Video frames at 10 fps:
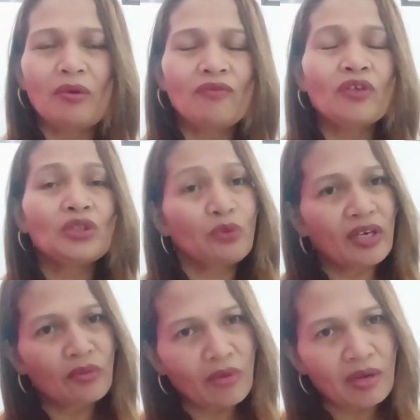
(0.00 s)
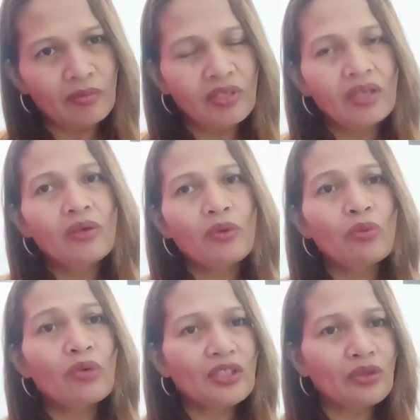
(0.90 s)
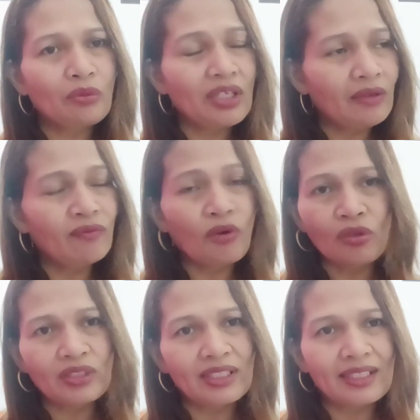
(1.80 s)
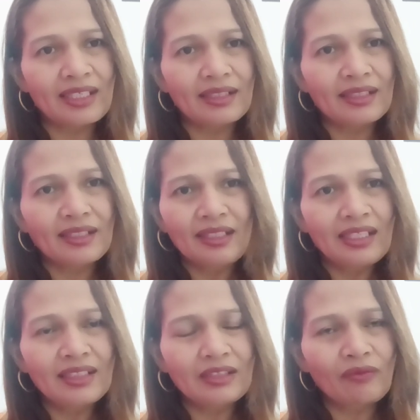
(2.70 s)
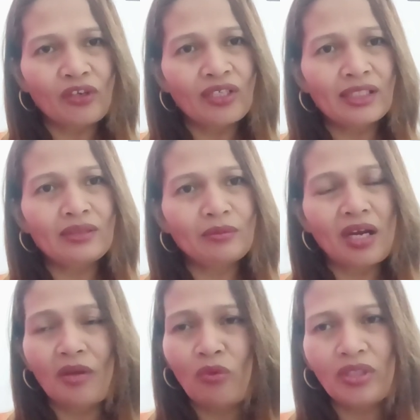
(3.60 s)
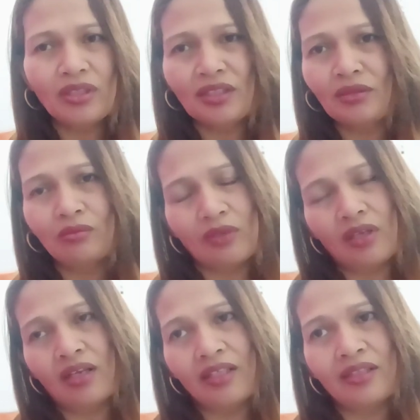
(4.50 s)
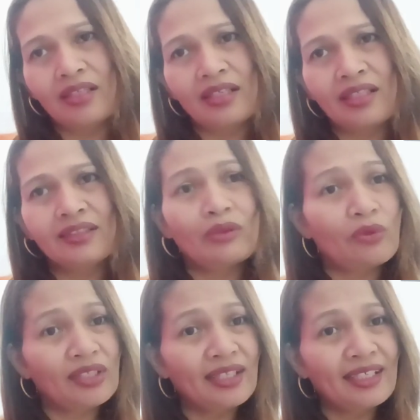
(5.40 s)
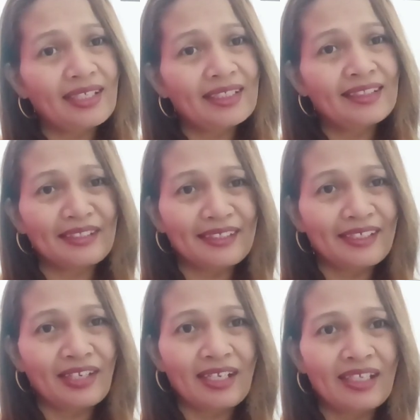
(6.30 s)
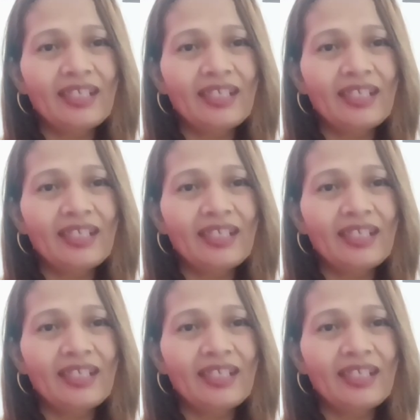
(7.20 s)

Of course, we are mom. We want to give all the needs of our kids. I want this. I like this. I want this. Yeah, really.